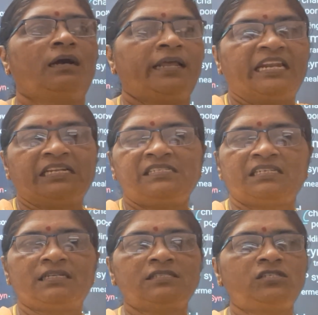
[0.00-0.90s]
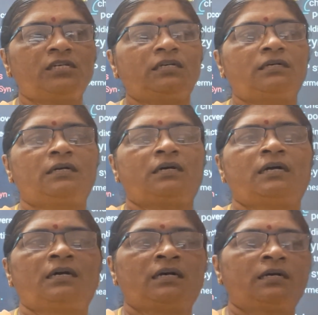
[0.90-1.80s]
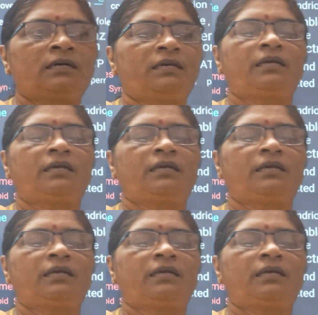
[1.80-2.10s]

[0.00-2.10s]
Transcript: energy rich uh,